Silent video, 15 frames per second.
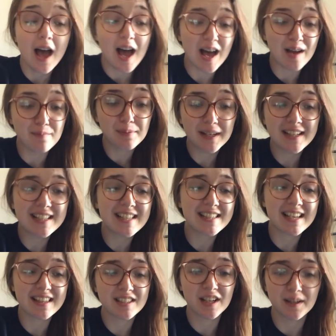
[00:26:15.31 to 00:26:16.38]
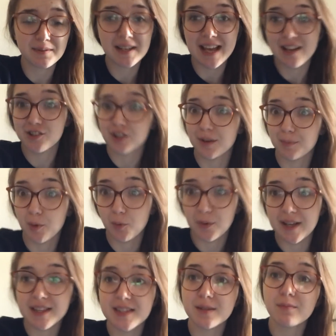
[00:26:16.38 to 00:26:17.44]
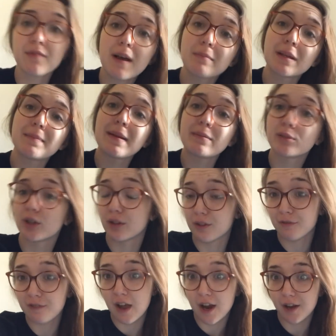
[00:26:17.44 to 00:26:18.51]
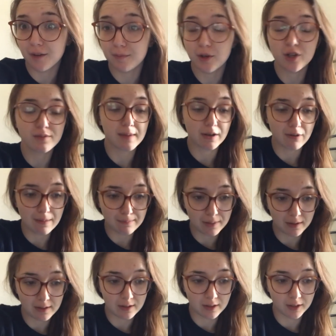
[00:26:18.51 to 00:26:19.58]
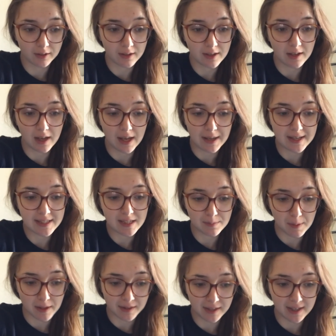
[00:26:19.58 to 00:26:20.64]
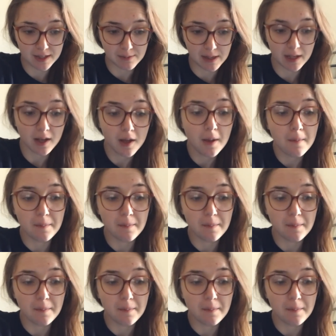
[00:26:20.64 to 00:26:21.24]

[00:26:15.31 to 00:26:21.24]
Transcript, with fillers: Um, but I did take the time to catch up with some family people on the phone because my grandpa, uh, it's his birthday next week,